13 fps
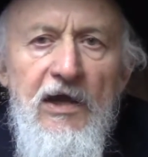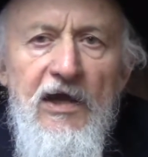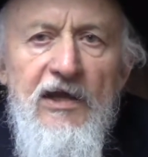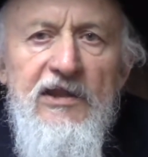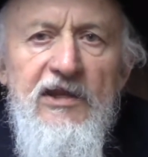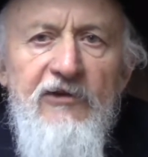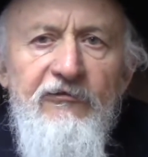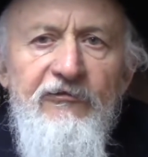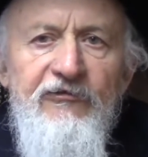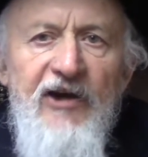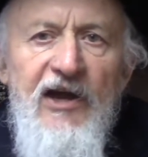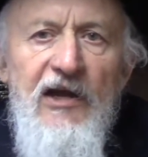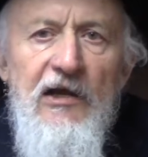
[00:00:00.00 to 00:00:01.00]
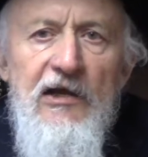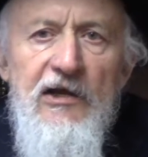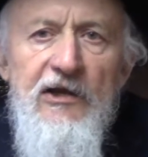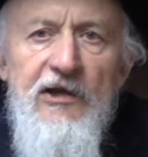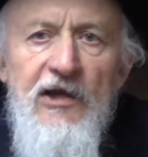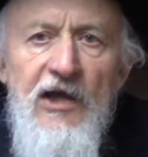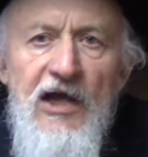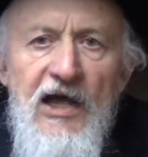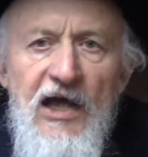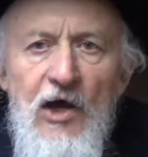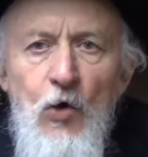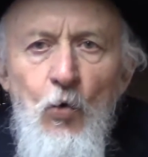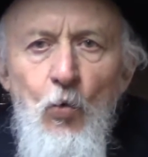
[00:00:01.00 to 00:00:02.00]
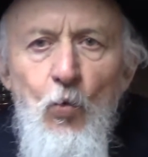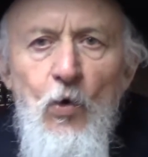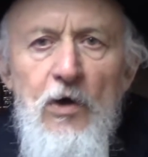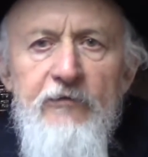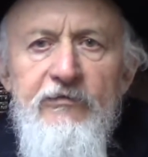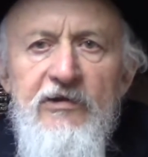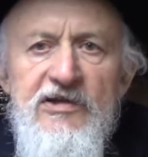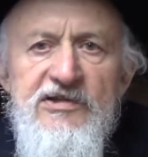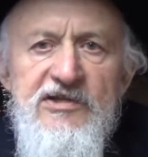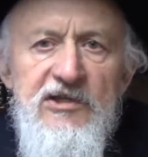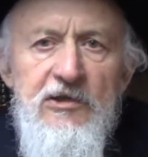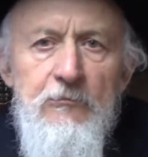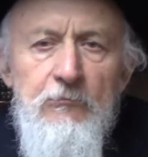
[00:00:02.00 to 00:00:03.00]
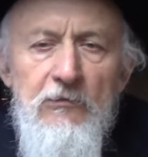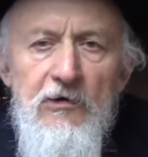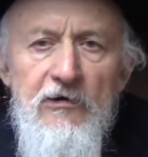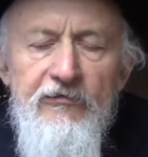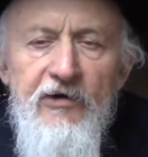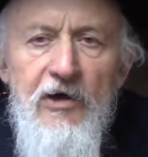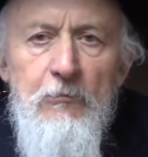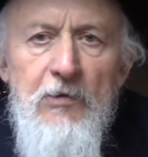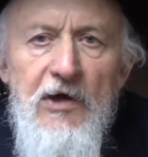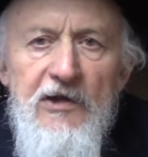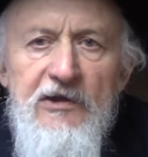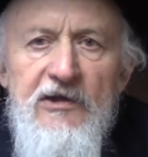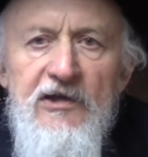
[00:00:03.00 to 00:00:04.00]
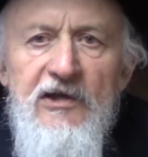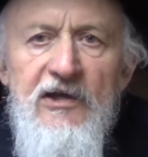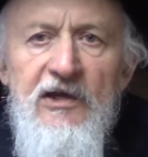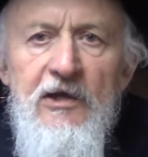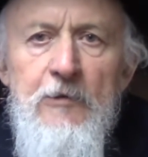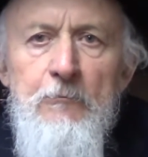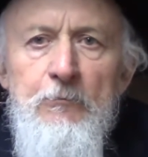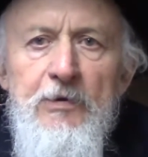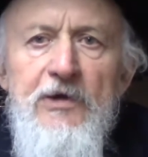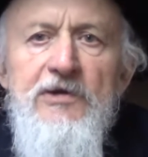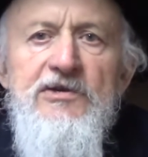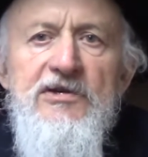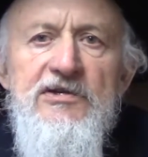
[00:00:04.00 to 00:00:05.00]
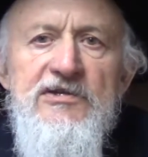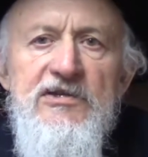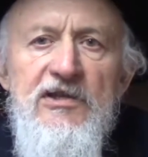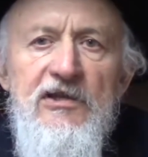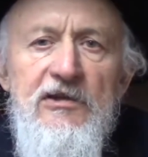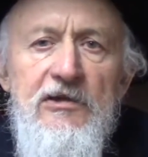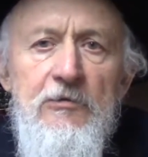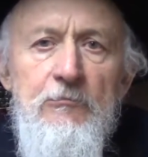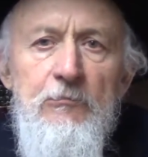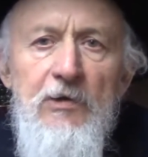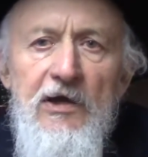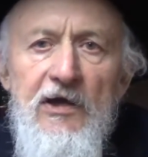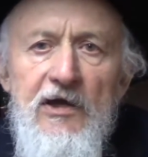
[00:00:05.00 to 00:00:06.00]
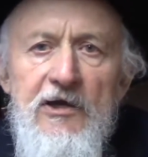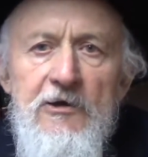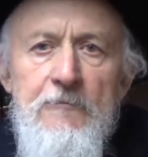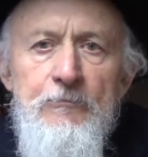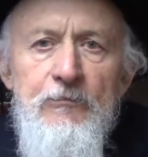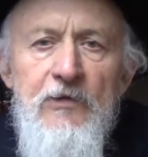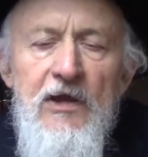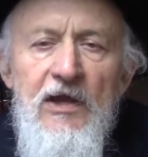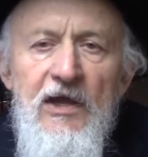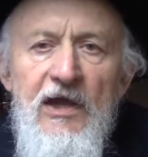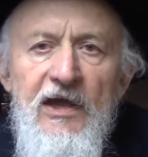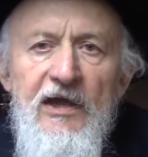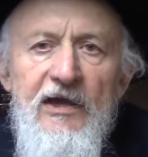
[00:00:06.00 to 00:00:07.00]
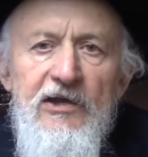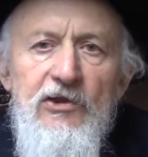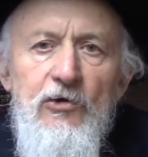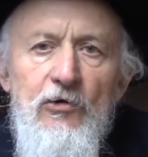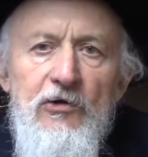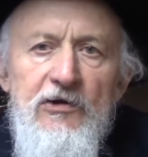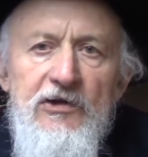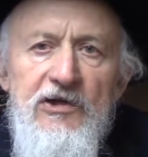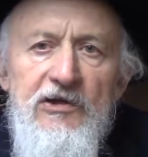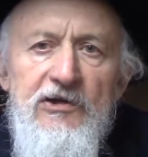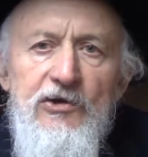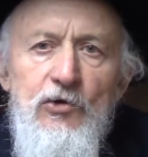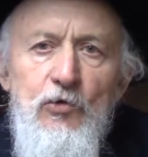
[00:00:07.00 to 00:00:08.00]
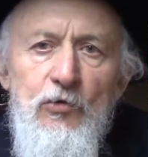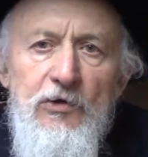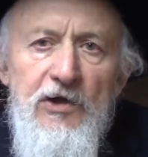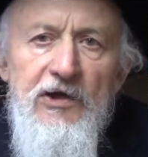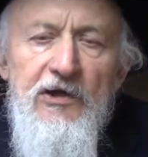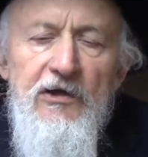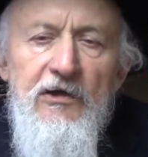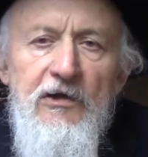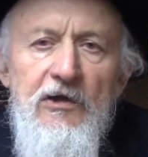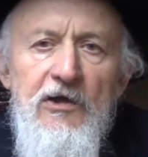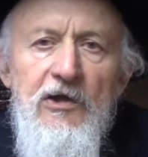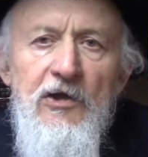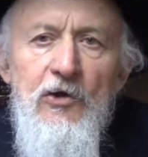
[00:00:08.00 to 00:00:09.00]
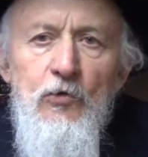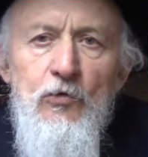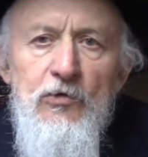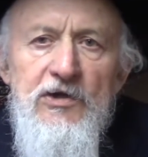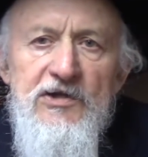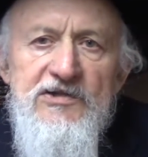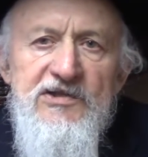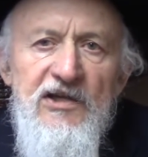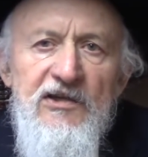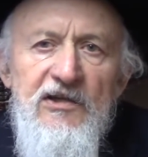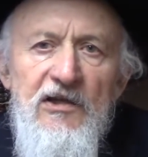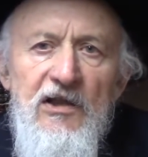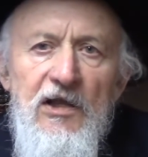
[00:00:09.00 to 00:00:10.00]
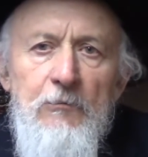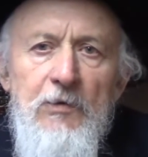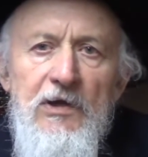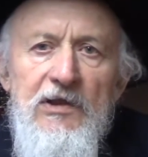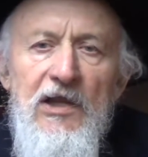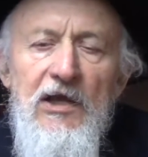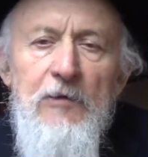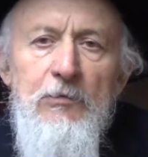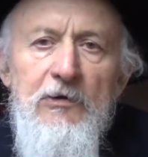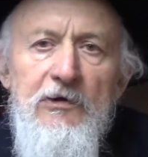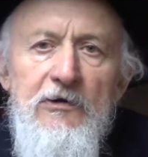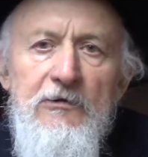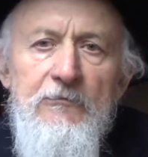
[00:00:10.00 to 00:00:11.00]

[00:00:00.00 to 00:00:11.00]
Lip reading: and then finally how one of the Chassidim of Chabad purchased it back and returned it today to the Central Chabad Library.